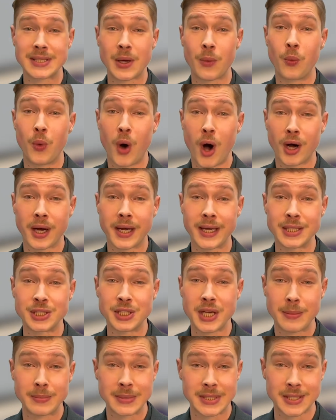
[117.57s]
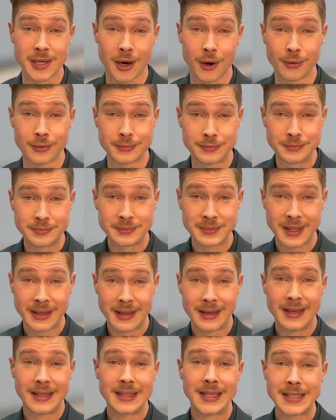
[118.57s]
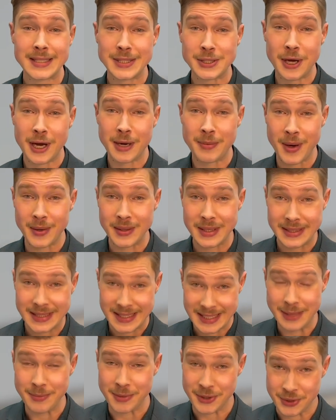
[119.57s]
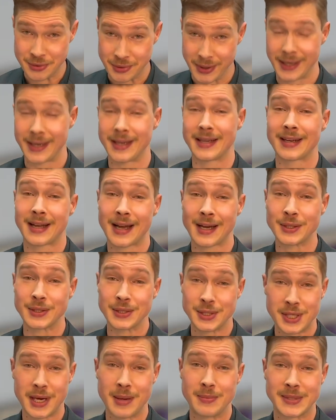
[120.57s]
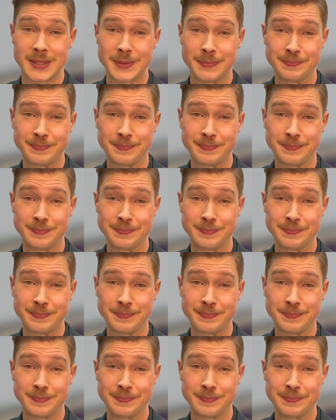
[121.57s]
a wonky gemstone. Let's talk about symmetry in colored gems.